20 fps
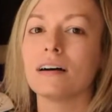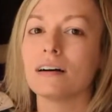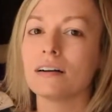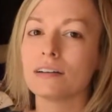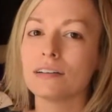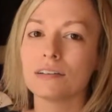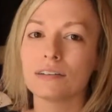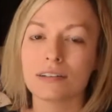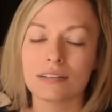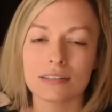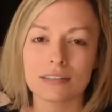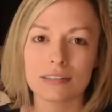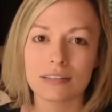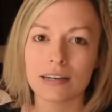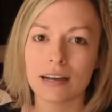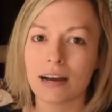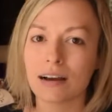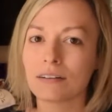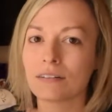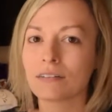You can see
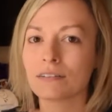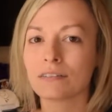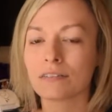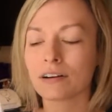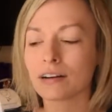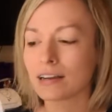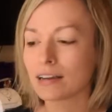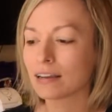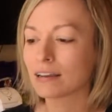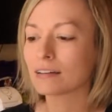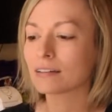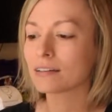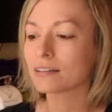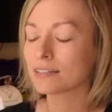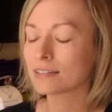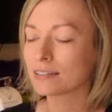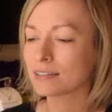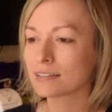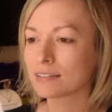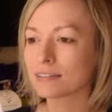how
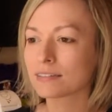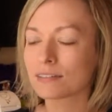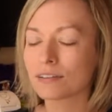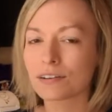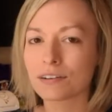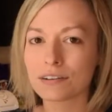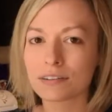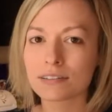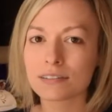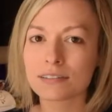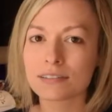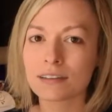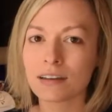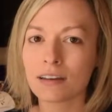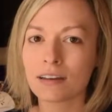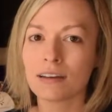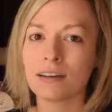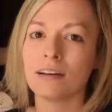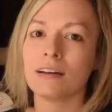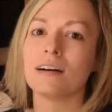ridiculous this looks.
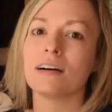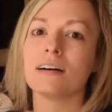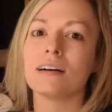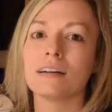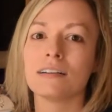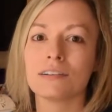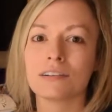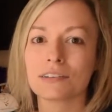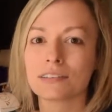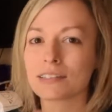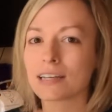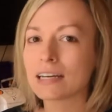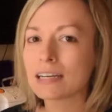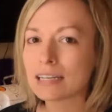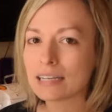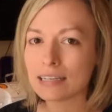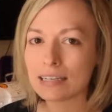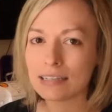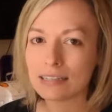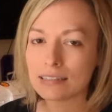It looks
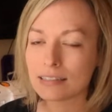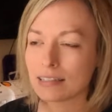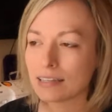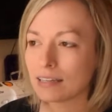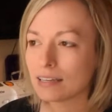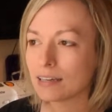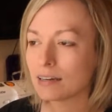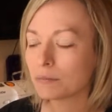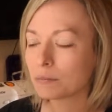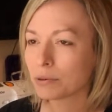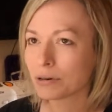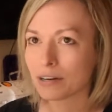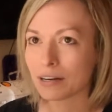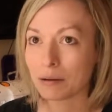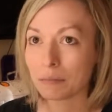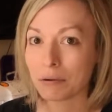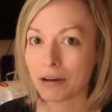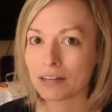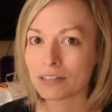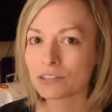like E.T. pretty
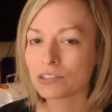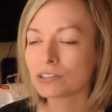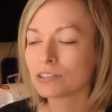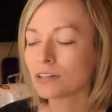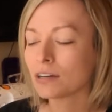much.